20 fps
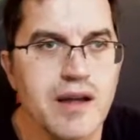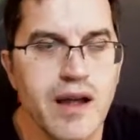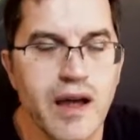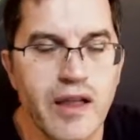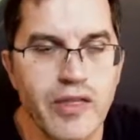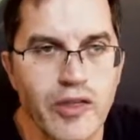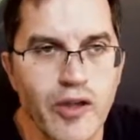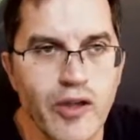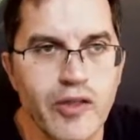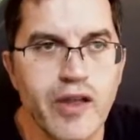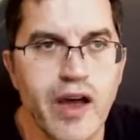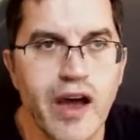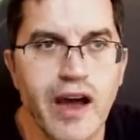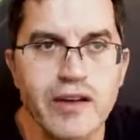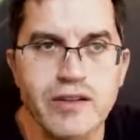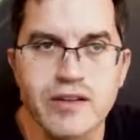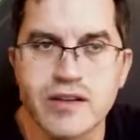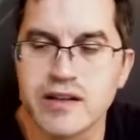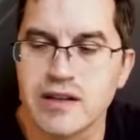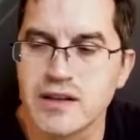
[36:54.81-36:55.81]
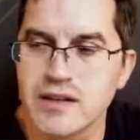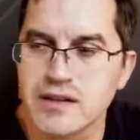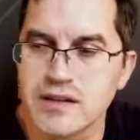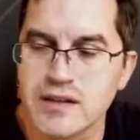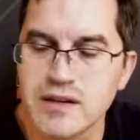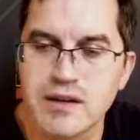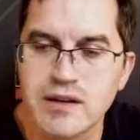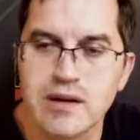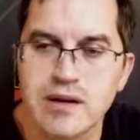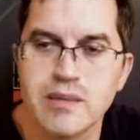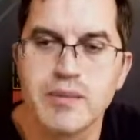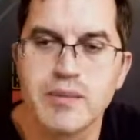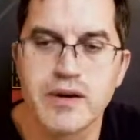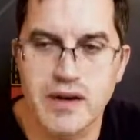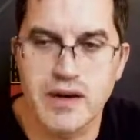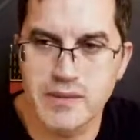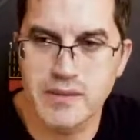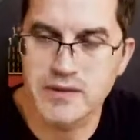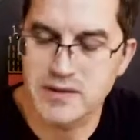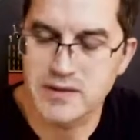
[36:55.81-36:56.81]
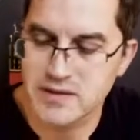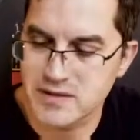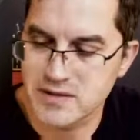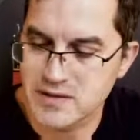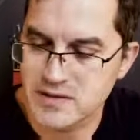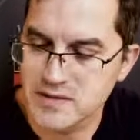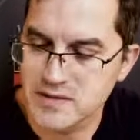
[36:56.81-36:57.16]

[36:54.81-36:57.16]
non-ideality parameters.